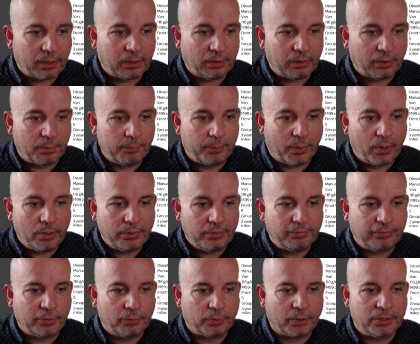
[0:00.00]
Combined
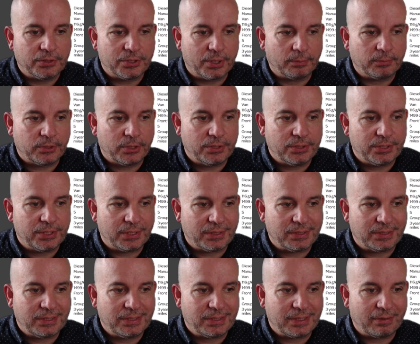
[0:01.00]
fuel consumption
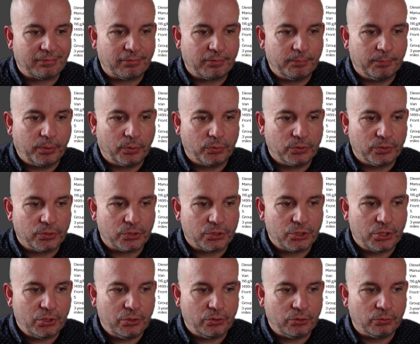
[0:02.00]

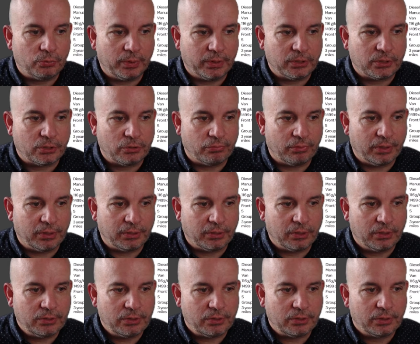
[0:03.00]
67.2, which is really
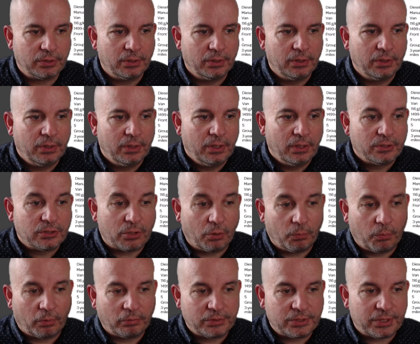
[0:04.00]
good. It's got
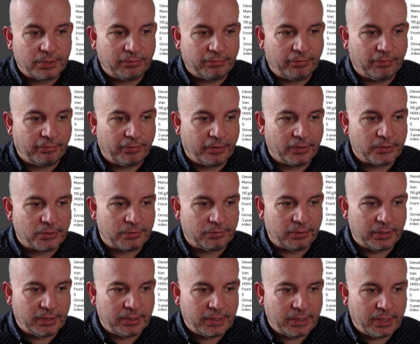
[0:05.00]
warranty for the first
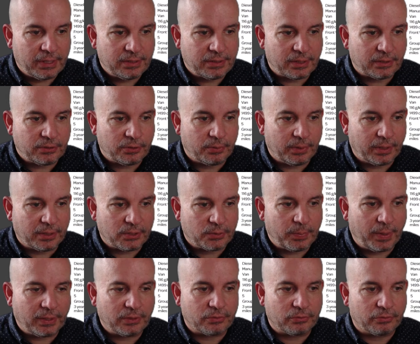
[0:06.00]
3 years, as you would
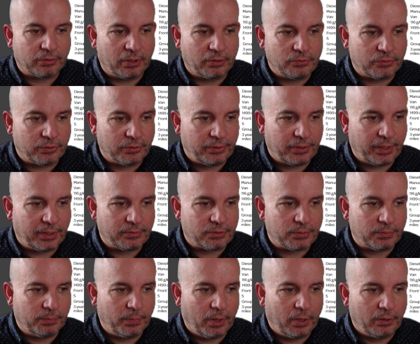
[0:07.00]
expect, or
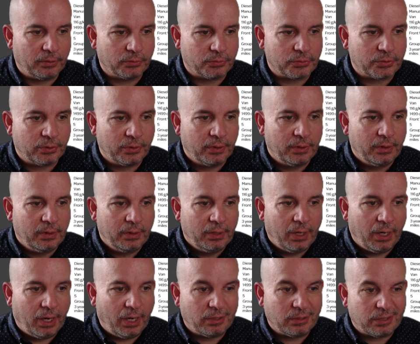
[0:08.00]
100,000 miles.
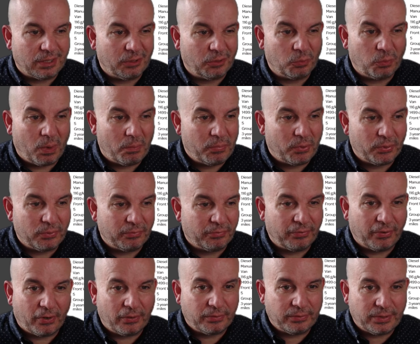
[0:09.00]
And it's a little
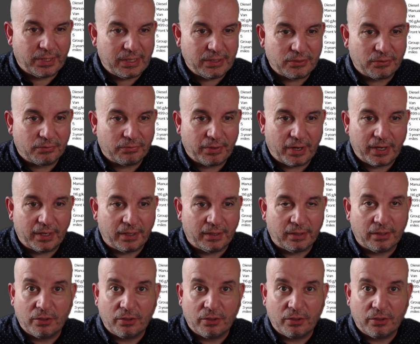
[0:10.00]
1.5 diesel van.